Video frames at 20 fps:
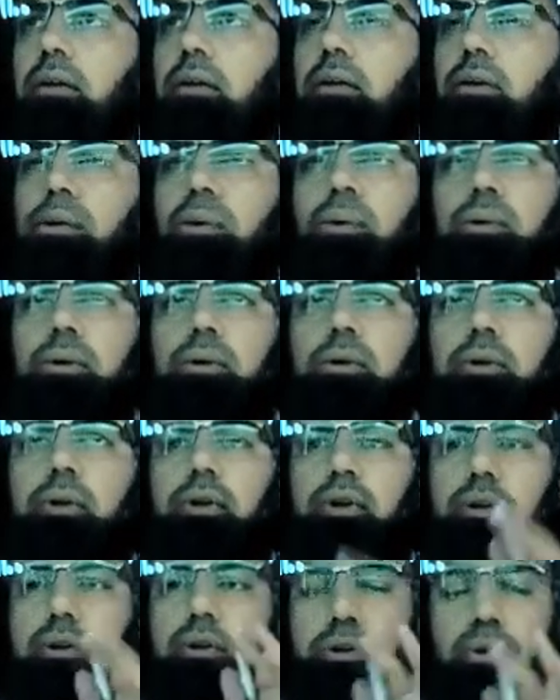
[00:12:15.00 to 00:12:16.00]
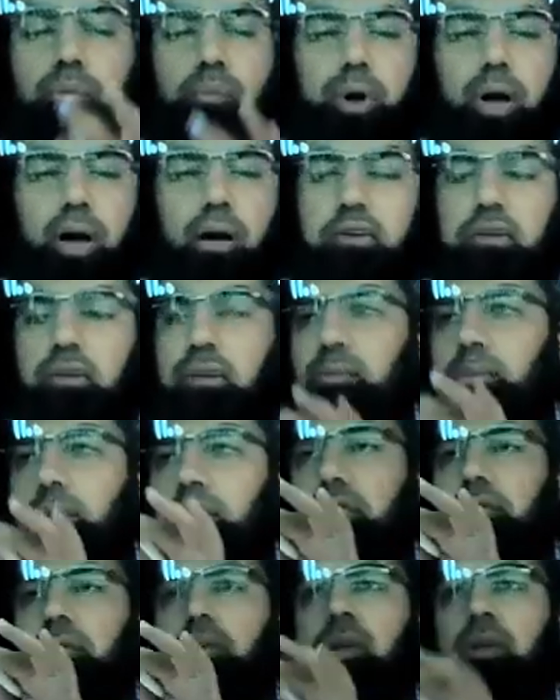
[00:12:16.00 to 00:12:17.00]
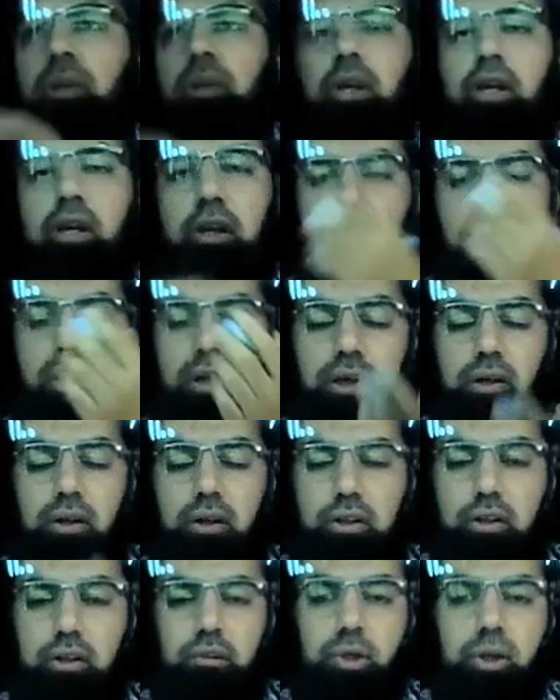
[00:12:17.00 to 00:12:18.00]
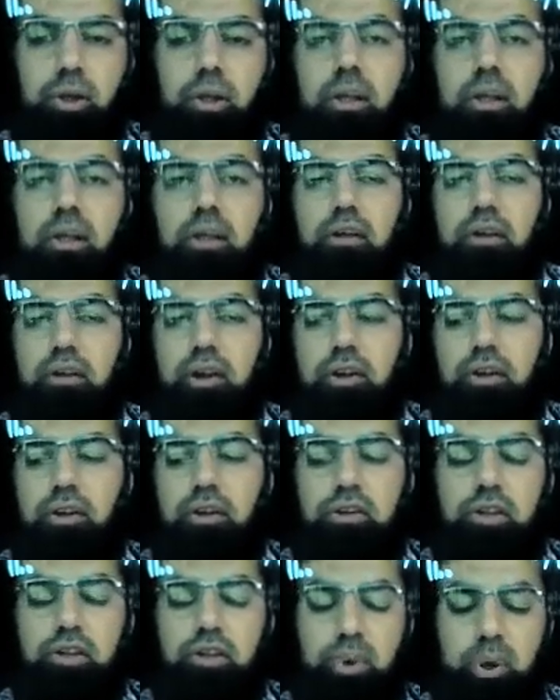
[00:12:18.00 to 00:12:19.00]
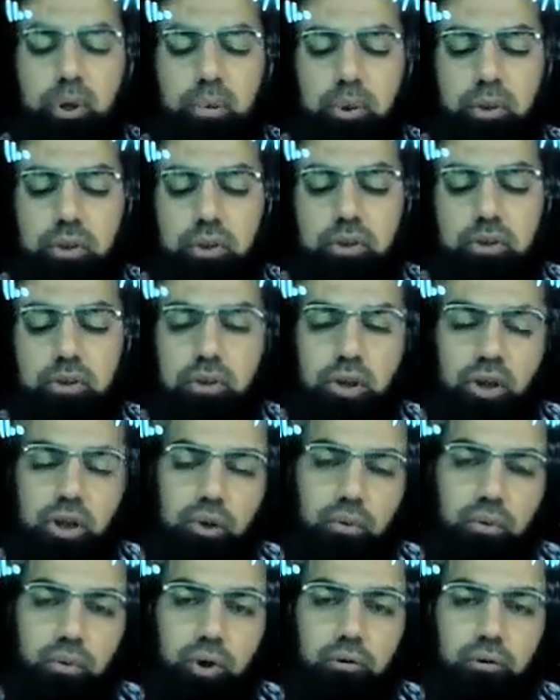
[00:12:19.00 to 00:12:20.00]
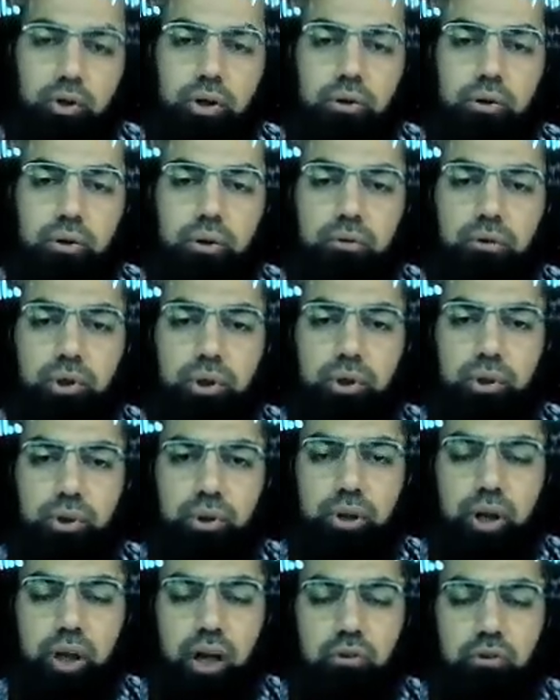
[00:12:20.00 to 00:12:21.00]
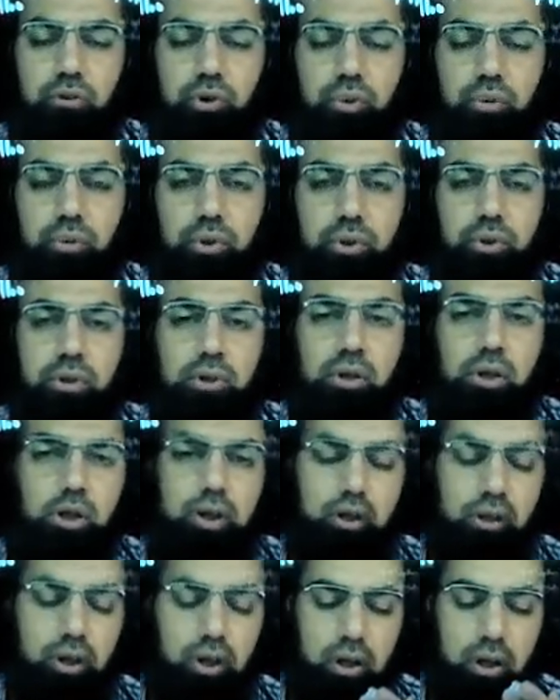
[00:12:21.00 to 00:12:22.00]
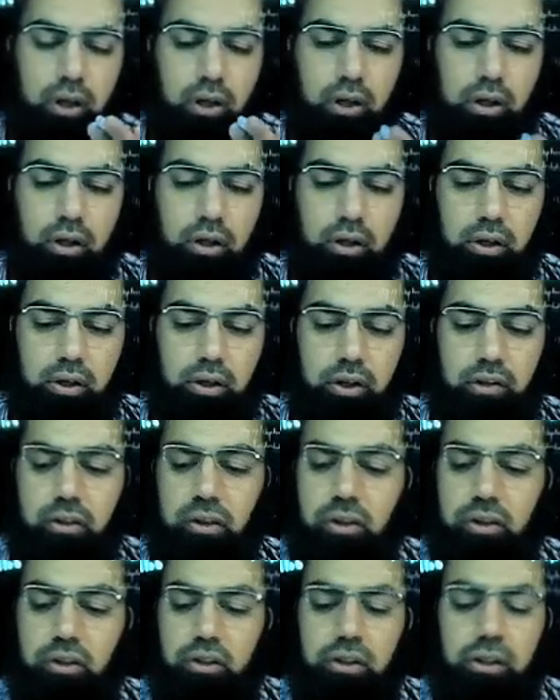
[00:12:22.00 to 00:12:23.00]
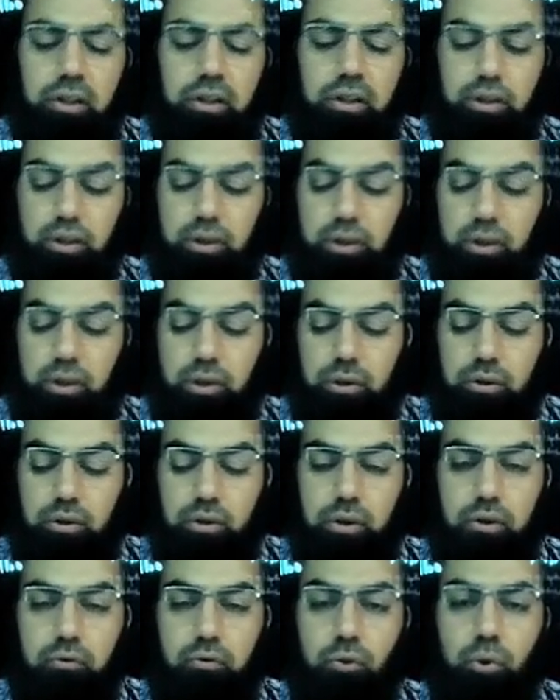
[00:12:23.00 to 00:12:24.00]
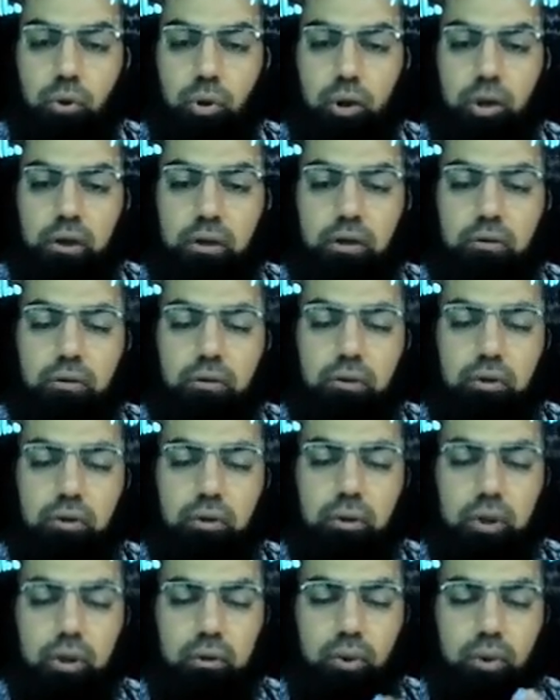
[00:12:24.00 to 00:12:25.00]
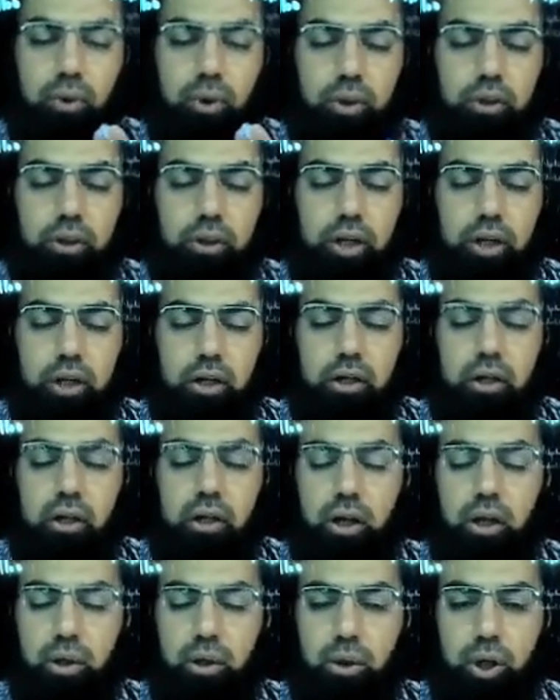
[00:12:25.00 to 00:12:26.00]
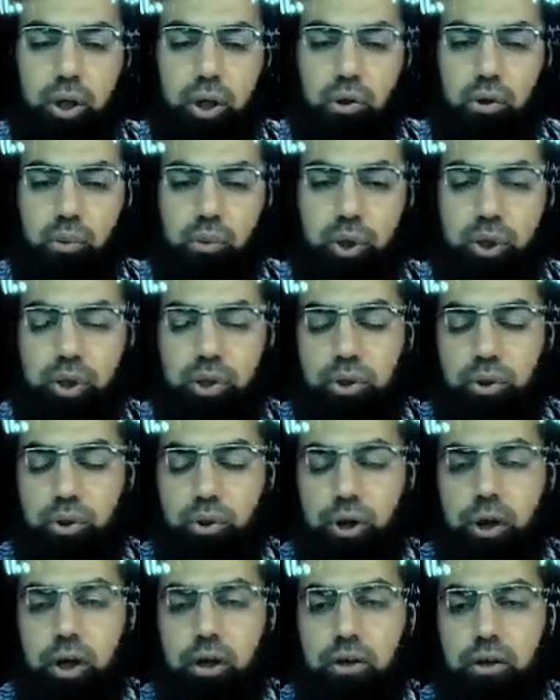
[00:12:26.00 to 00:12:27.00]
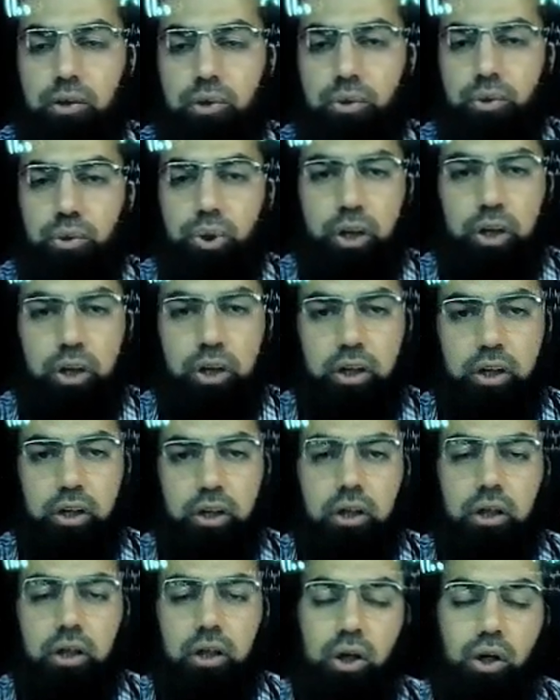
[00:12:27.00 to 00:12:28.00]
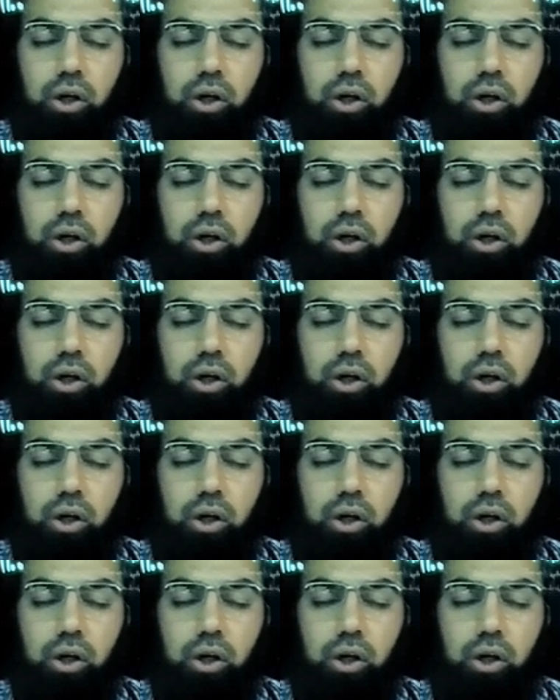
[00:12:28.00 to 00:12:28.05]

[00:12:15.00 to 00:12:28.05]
So this is your power system network. Similarly, in residential purposes, what we do is we use transformers. Residentially, the voltage that your equipments require is 230